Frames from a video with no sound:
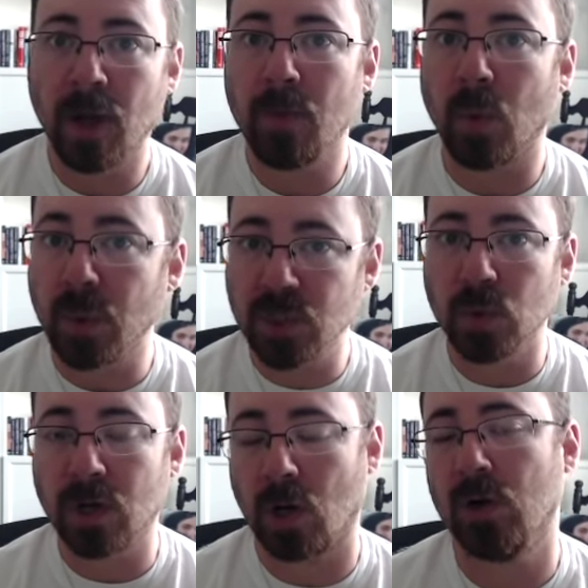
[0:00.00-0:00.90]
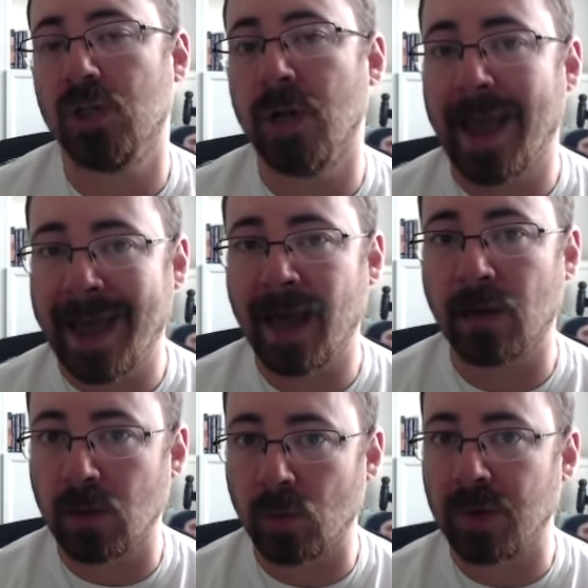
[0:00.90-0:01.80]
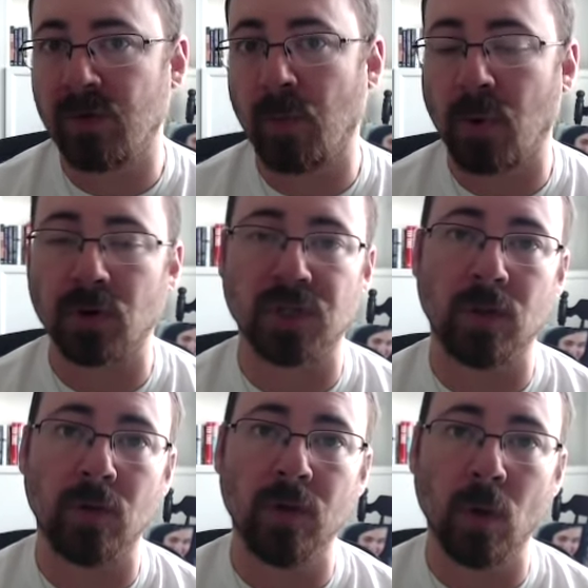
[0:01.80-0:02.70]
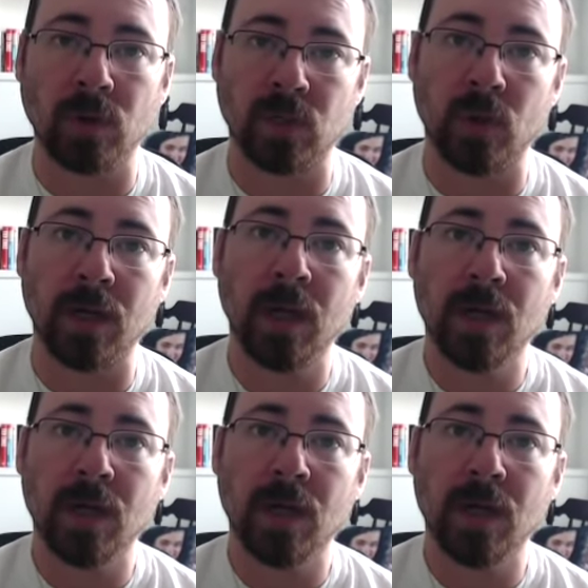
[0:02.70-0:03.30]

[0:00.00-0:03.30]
But we do encourage you to add a little bit of a personal note to it